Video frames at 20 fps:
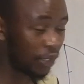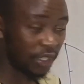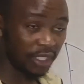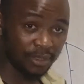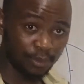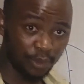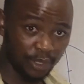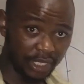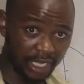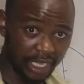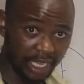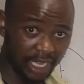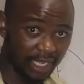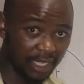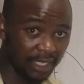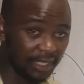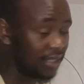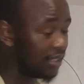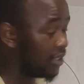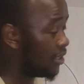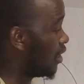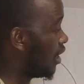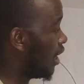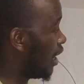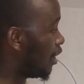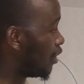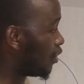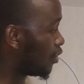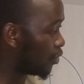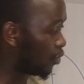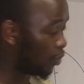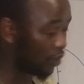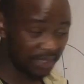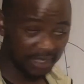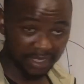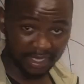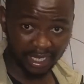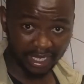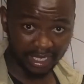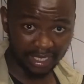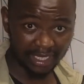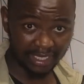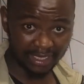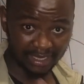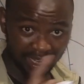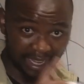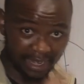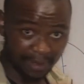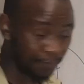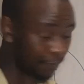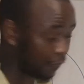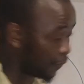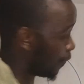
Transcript: corresponding angles, I consider it as F.